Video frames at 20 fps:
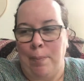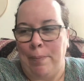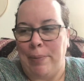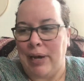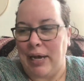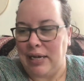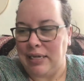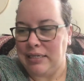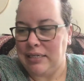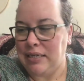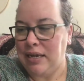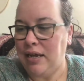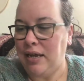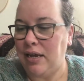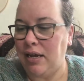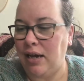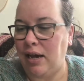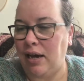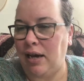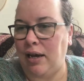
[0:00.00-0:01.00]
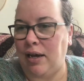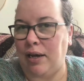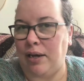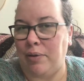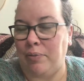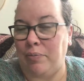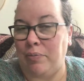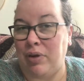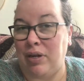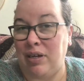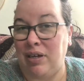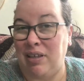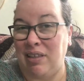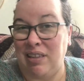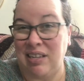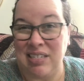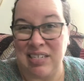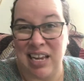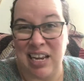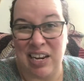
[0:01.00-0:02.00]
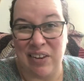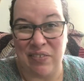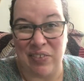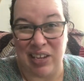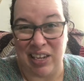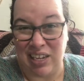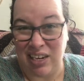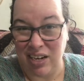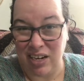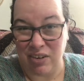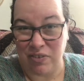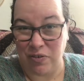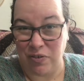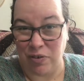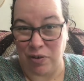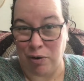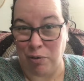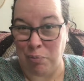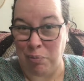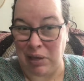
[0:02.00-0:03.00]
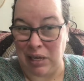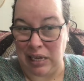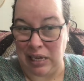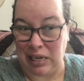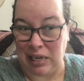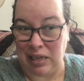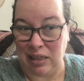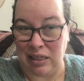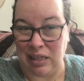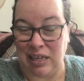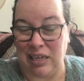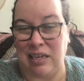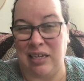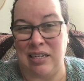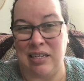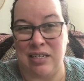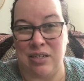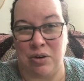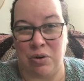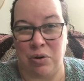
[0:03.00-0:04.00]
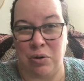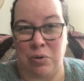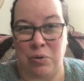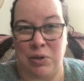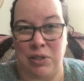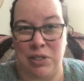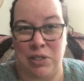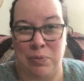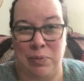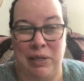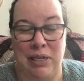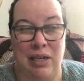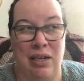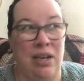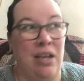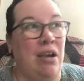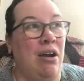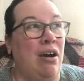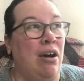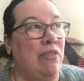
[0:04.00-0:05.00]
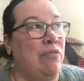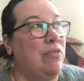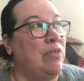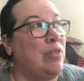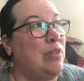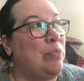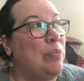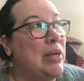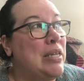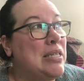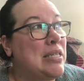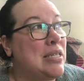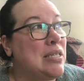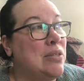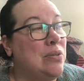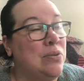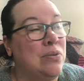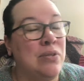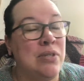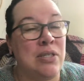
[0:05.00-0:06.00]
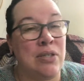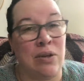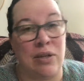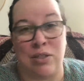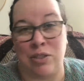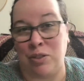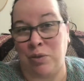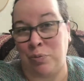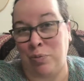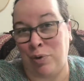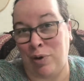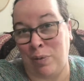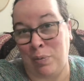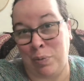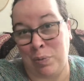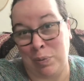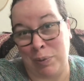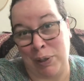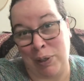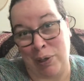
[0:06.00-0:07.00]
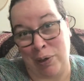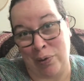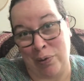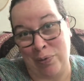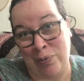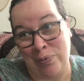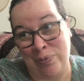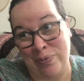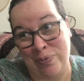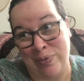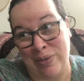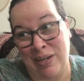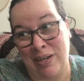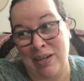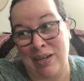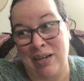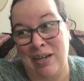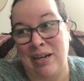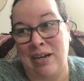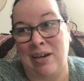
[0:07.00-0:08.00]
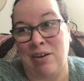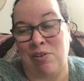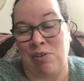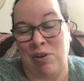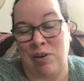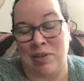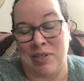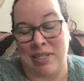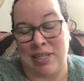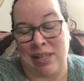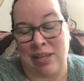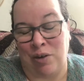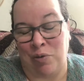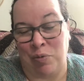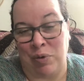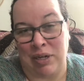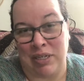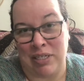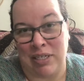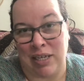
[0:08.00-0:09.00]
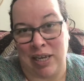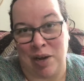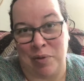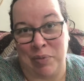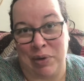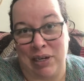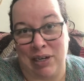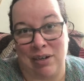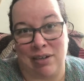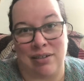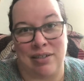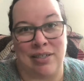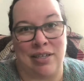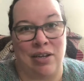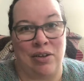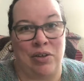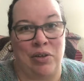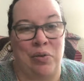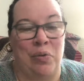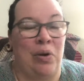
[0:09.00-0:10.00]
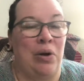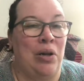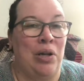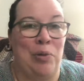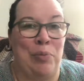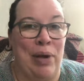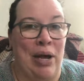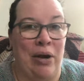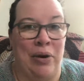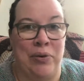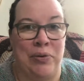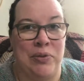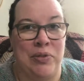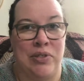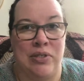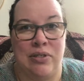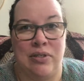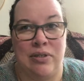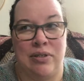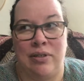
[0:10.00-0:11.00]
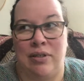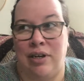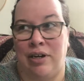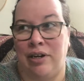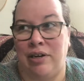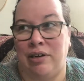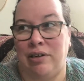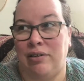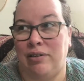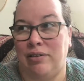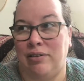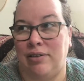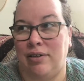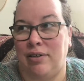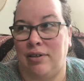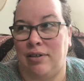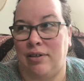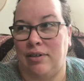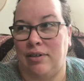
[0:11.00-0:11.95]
But that's kind of it for me. The kids are going to be getting off of the bus soon, so I should probably go. Or else they'll want to come in here and tell you all about their